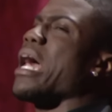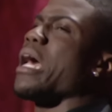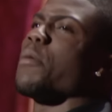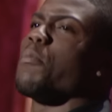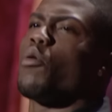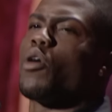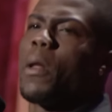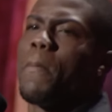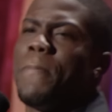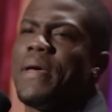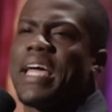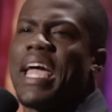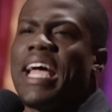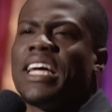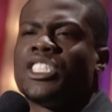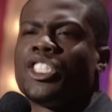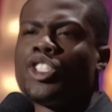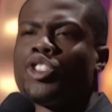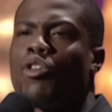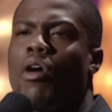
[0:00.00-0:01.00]
out and bought a big
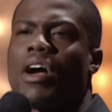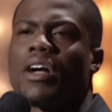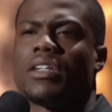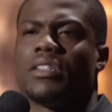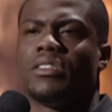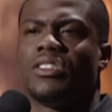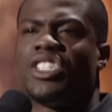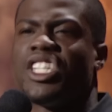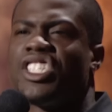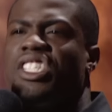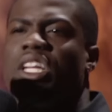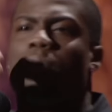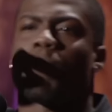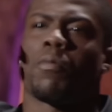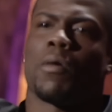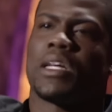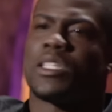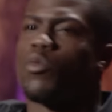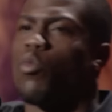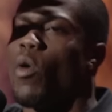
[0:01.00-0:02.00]
ass truck just to
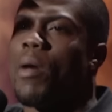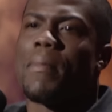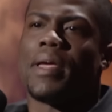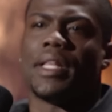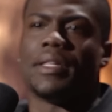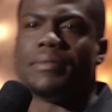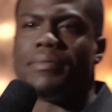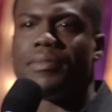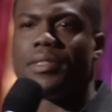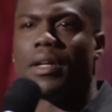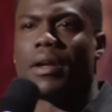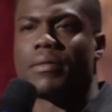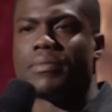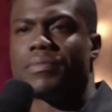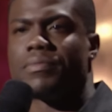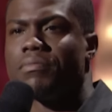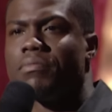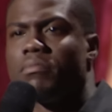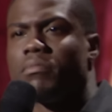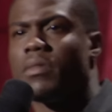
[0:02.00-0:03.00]
impress women. You know.
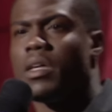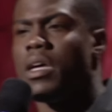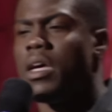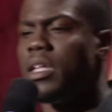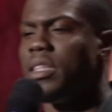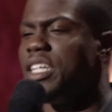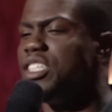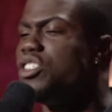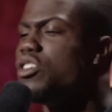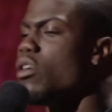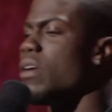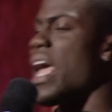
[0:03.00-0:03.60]
Did you know